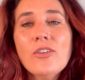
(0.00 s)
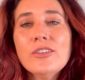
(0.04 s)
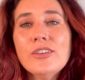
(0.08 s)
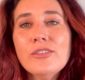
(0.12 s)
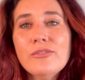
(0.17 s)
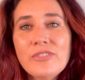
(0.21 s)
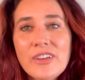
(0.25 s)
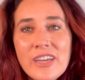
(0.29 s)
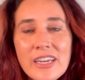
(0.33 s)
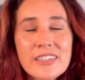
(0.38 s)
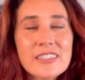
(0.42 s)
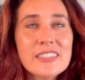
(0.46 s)

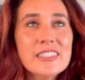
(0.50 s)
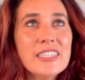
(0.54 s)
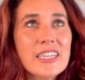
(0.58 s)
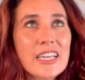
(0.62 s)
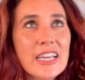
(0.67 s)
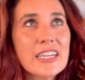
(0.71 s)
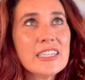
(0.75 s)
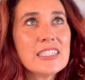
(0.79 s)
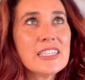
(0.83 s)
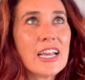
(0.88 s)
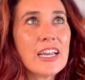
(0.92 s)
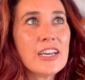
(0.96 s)
Daveed
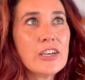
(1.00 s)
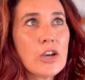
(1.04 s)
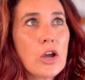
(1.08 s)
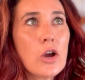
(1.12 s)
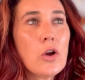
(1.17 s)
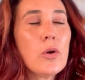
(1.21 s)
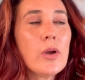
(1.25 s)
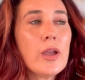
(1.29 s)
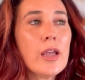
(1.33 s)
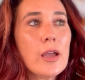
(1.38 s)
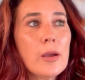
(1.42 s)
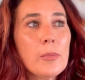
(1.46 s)
Diggs, I
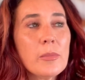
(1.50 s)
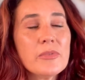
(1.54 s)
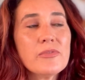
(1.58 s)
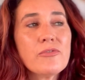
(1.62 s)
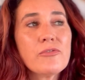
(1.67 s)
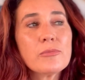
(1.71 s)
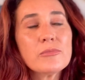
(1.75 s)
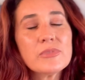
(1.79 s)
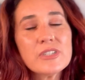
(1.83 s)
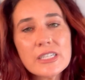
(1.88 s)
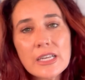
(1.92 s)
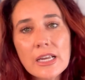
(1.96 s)
know him
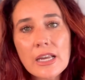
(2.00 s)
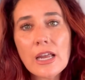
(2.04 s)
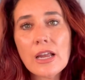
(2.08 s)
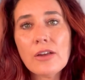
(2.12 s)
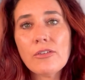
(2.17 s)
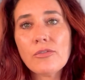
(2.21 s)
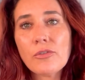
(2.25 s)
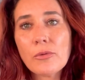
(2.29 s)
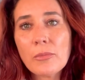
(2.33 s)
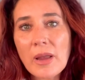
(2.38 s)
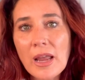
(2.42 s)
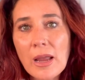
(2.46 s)
from singing
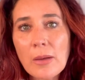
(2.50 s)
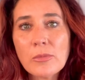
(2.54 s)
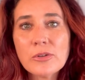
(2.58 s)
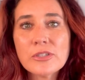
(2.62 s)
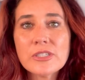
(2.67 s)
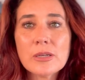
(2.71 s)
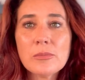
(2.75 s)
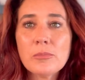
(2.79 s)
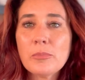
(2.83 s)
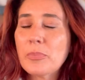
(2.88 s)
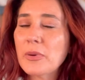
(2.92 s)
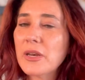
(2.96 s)
from
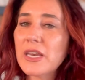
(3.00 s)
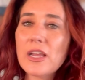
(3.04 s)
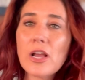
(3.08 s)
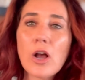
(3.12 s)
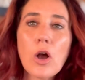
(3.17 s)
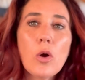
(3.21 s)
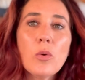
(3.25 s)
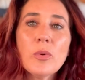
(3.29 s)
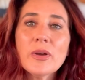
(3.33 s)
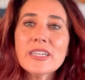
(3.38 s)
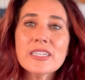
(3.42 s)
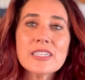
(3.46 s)
Hamilton, but he
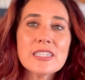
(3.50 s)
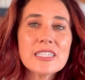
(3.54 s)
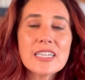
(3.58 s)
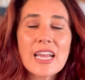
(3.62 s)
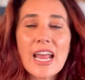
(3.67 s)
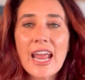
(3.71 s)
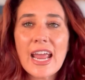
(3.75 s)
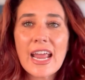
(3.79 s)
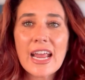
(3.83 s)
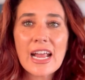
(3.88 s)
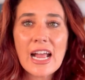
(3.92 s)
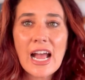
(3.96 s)
always
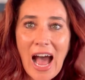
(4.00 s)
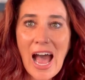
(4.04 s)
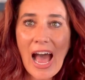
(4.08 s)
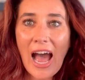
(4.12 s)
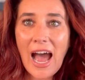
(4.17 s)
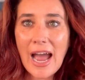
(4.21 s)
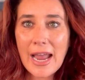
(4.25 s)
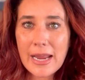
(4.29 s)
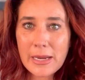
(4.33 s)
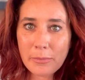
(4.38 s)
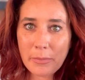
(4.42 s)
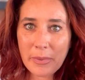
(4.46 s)
sang
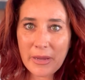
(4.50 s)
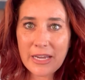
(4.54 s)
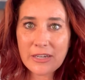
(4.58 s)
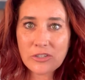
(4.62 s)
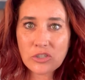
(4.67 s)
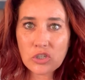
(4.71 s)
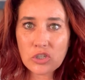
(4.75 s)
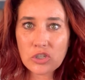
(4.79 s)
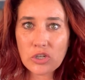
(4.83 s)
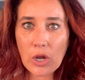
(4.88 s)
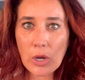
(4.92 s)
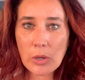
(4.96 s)

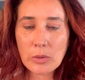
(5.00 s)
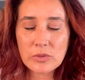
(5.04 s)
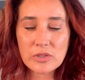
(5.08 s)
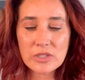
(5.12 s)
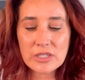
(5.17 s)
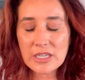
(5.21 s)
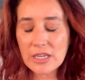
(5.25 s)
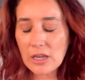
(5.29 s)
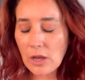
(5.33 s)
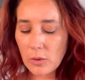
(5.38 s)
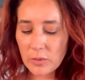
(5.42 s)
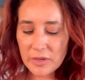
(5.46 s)
high-pitched notes.
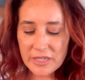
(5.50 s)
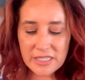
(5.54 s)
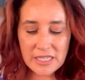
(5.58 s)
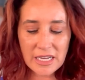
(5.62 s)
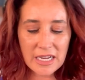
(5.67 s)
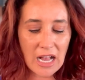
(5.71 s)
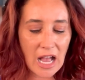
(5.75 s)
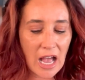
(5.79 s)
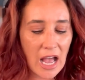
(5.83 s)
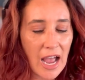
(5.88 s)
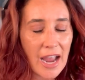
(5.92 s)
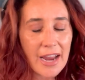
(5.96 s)
He always sang
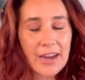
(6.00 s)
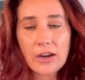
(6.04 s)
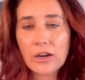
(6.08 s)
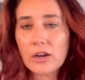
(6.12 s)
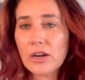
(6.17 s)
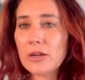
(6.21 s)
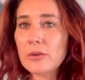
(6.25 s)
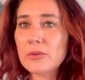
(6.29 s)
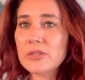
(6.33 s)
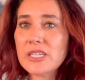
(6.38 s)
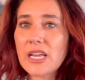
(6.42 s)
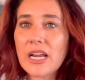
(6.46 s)
higher.
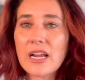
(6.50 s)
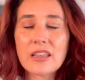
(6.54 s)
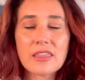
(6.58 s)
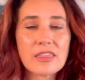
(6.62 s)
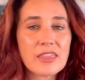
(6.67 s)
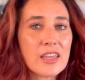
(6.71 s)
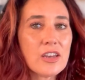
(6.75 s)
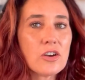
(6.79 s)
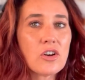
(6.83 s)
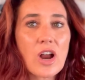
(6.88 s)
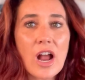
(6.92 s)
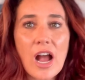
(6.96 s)
He was like a
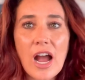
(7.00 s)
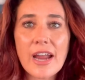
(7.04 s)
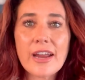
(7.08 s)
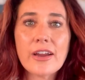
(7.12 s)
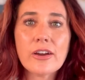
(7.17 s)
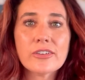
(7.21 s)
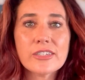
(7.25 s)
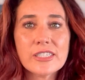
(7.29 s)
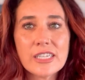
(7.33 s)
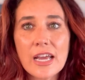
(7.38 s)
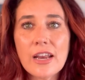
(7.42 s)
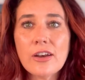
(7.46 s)
thinner,
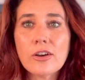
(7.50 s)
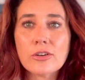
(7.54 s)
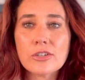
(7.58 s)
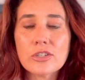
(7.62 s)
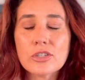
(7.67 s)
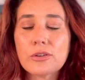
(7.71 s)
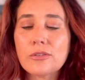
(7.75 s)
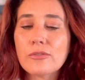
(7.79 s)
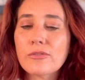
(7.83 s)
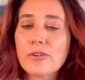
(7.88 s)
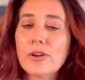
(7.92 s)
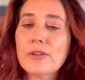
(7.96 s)
higher tenor.
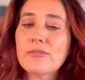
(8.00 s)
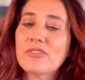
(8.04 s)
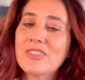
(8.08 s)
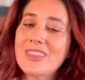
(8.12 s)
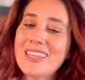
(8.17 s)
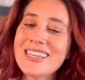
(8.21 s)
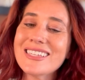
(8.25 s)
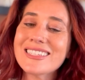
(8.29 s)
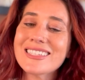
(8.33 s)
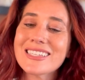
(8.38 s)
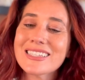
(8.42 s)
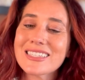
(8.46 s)
So if
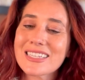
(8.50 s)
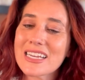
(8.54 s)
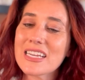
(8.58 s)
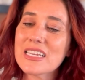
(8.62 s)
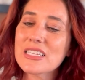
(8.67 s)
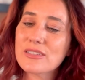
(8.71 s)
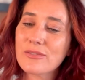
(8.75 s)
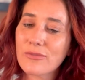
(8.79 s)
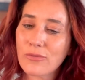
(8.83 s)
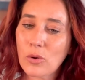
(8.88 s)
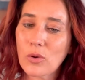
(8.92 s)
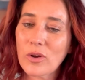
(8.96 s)
this is
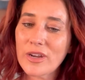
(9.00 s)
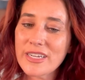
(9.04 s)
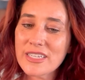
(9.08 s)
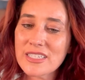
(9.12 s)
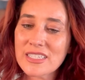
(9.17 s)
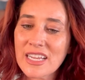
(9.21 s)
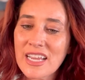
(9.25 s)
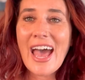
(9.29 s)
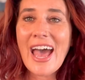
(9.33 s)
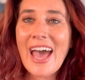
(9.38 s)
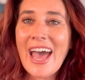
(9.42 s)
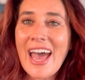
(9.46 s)
his
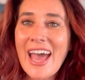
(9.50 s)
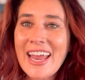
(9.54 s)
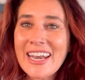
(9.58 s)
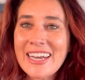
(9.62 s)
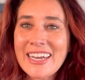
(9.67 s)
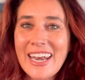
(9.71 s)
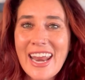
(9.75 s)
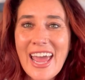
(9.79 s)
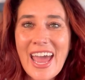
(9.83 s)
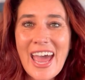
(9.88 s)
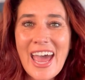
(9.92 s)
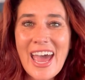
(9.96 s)
voice, under
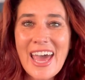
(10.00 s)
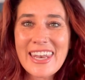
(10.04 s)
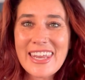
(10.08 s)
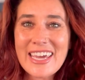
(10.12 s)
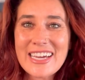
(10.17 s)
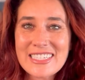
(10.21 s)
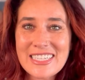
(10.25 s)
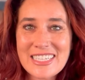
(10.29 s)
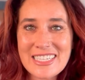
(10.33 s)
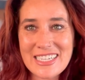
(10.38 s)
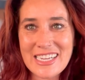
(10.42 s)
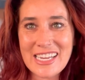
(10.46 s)
the
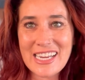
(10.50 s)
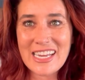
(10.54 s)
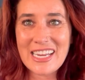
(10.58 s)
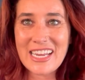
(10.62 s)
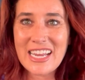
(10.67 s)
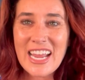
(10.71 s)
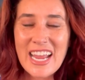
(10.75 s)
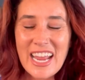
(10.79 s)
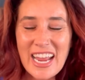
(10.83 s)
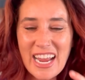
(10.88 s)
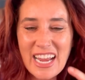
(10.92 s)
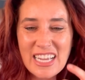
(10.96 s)

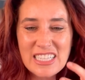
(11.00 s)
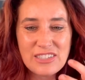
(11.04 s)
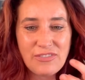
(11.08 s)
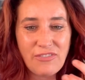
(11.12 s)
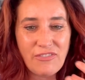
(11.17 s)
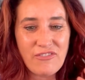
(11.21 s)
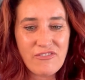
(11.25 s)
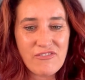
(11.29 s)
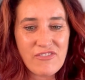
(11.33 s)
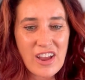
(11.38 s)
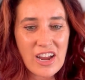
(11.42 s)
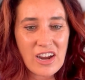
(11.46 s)
sea, it's
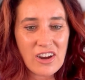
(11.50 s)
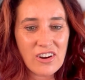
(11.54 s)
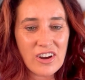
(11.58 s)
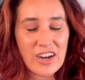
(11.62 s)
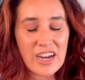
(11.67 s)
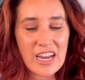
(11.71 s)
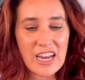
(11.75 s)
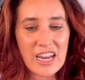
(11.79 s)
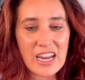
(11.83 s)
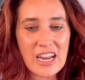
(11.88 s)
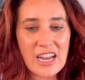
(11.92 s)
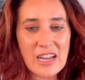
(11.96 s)

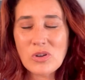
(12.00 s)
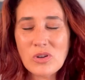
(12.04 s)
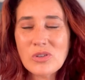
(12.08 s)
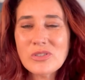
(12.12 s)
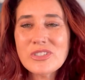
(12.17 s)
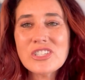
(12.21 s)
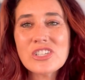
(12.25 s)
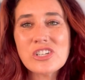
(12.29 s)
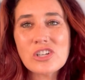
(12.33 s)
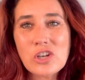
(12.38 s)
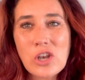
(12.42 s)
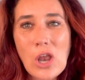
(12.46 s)
very, well,
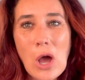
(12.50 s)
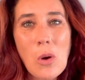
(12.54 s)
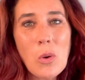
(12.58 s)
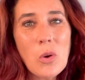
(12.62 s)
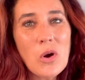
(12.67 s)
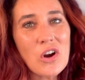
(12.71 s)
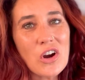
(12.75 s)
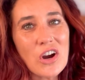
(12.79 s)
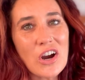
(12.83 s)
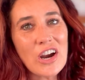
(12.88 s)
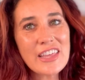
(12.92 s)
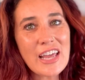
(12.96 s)
it's
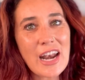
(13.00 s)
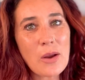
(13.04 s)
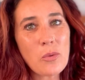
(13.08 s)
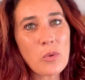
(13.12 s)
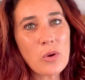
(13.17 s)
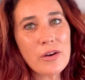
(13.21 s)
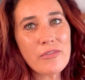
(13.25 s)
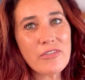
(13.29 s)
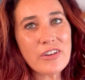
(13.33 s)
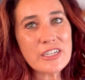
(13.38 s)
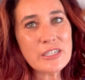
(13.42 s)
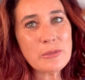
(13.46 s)
lower than I
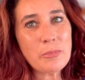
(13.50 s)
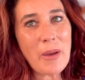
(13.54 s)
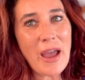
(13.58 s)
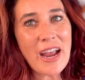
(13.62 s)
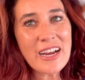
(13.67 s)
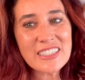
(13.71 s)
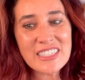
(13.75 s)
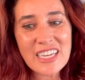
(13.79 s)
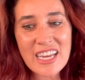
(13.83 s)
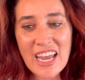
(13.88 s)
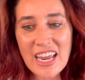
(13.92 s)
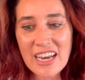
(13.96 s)
would have
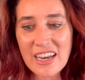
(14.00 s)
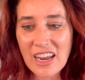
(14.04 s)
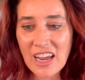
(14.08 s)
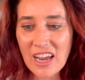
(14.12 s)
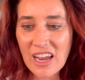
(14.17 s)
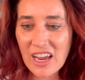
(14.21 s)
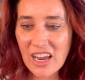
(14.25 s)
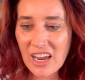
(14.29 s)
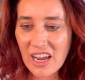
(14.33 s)
expected.